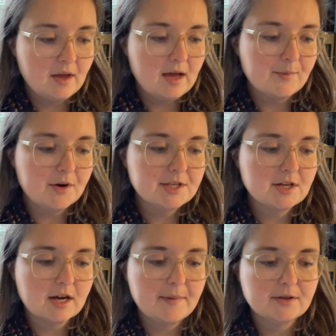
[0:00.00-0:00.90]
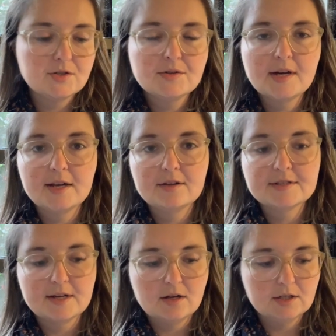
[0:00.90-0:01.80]
I'm going to talk about two titles
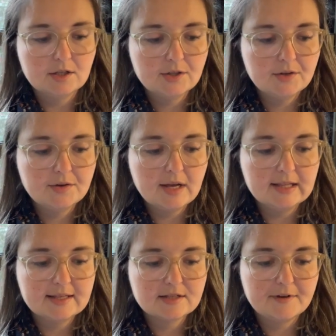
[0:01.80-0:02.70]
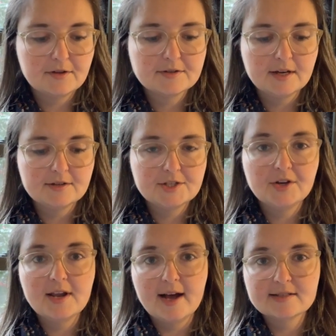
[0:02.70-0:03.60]
and I'll include a list of other titles you
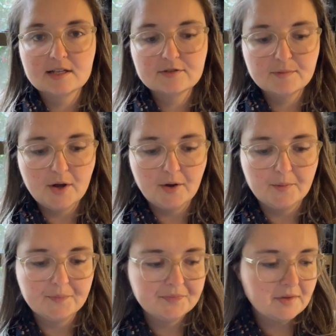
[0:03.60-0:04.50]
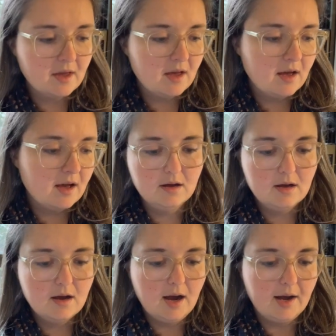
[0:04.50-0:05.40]
can access from home.
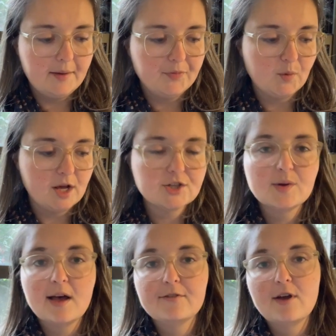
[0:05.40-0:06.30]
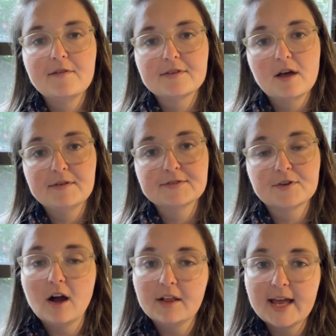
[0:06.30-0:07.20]
We also have graphic novels for
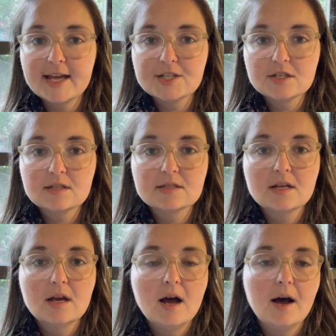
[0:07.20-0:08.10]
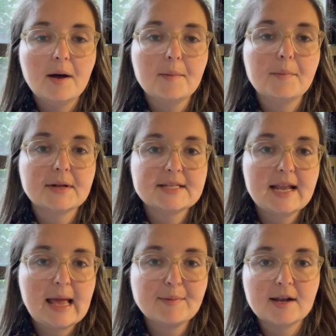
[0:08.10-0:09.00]
all ages, but
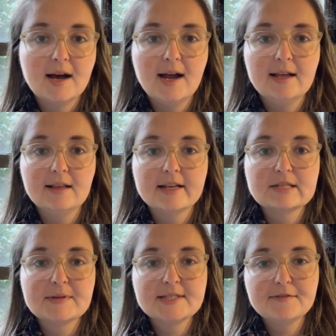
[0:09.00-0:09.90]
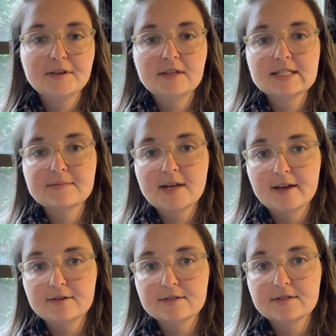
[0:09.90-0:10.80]
today I'm going to highlight specifically some
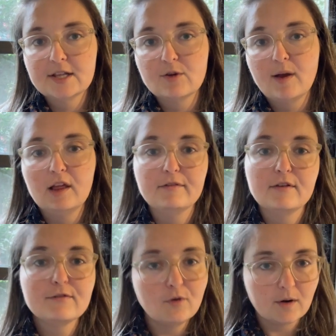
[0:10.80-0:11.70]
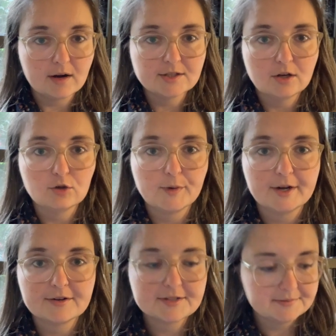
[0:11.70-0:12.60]
titles that are relevant for adult
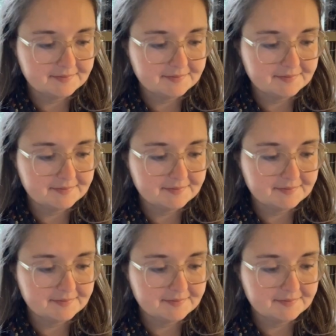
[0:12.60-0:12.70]
readers.